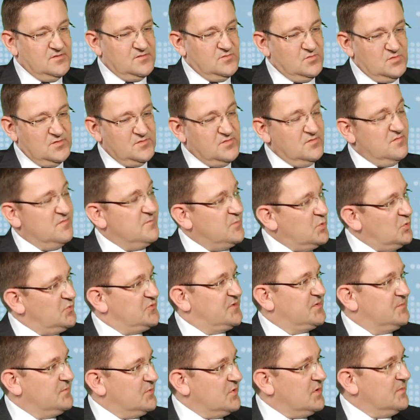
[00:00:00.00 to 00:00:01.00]
as soon as you've
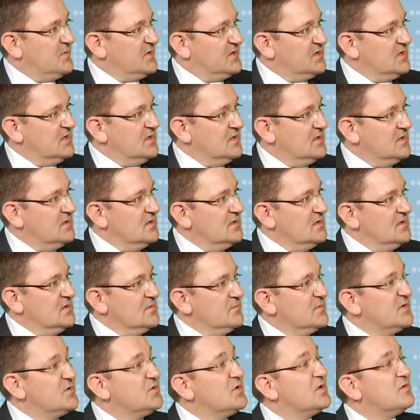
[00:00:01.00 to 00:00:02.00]
bought the property,
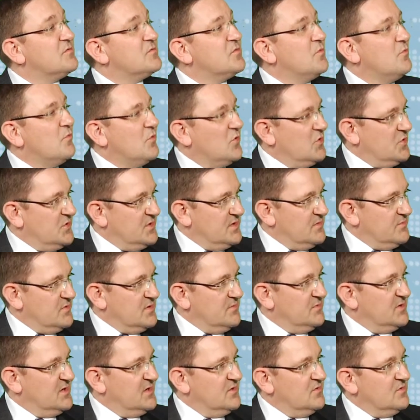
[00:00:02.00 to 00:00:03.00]
but you have to work on the
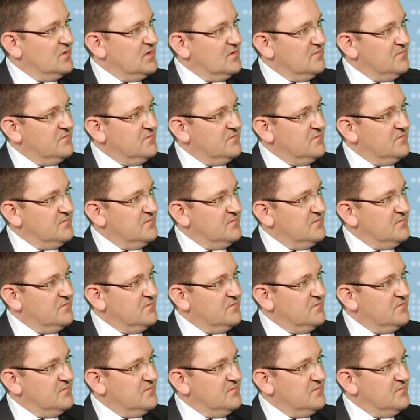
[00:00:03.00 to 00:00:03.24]
property.